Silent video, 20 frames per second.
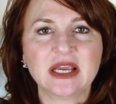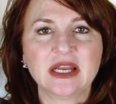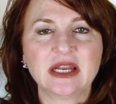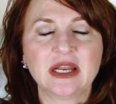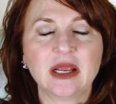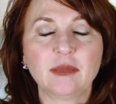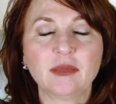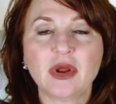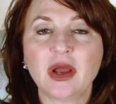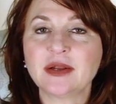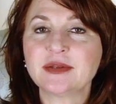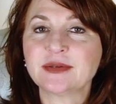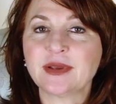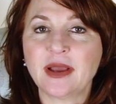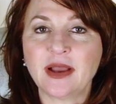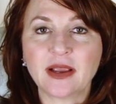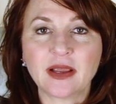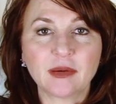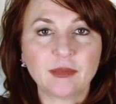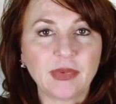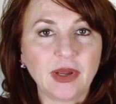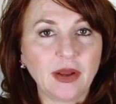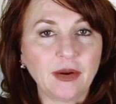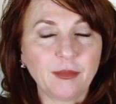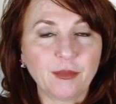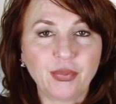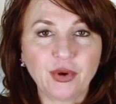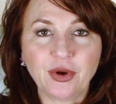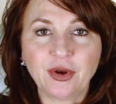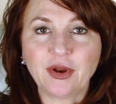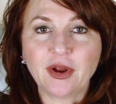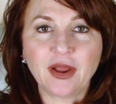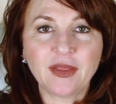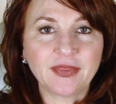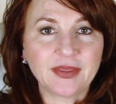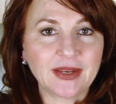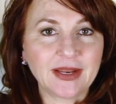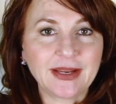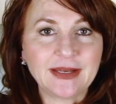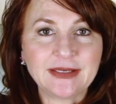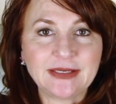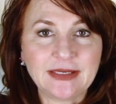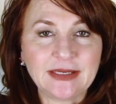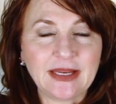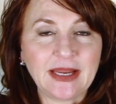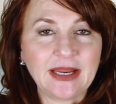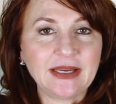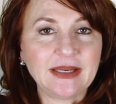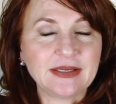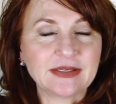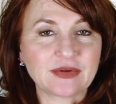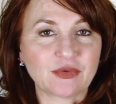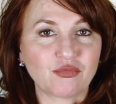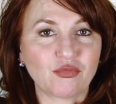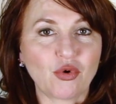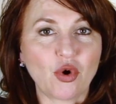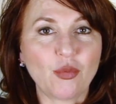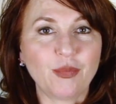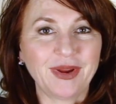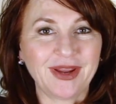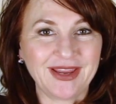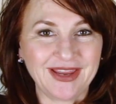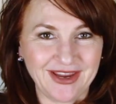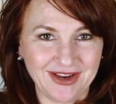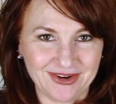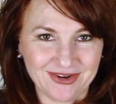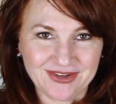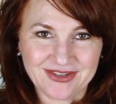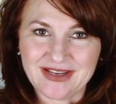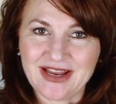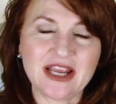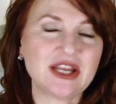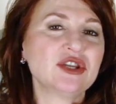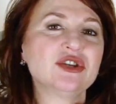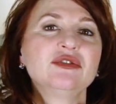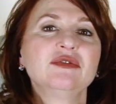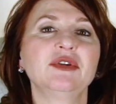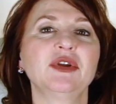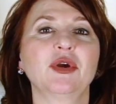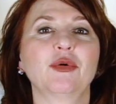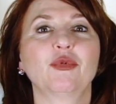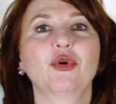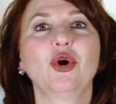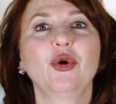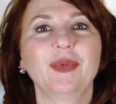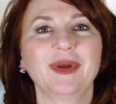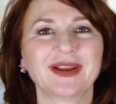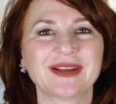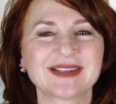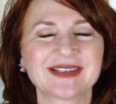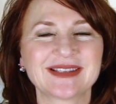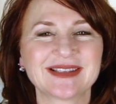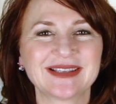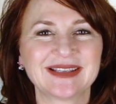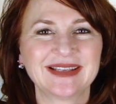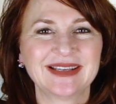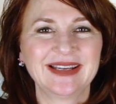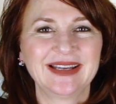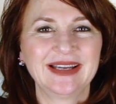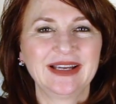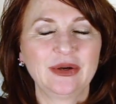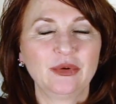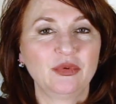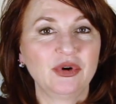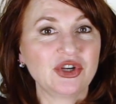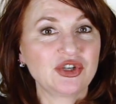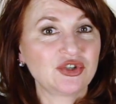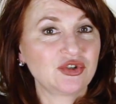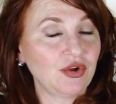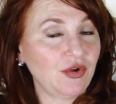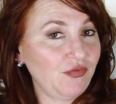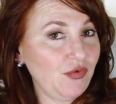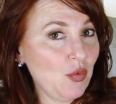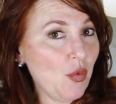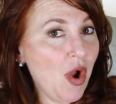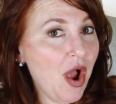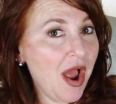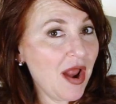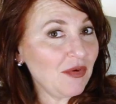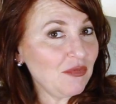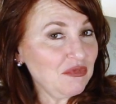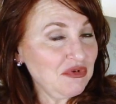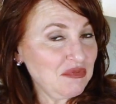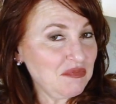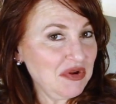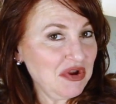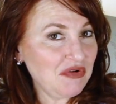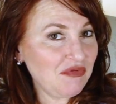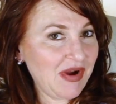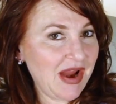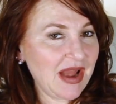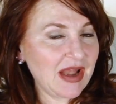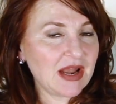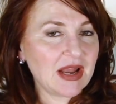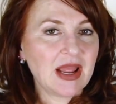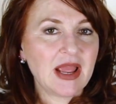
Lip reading: Now, I'm not talking about putting on the 1980s aerobic gears and doing aerobics, which if you want would be great.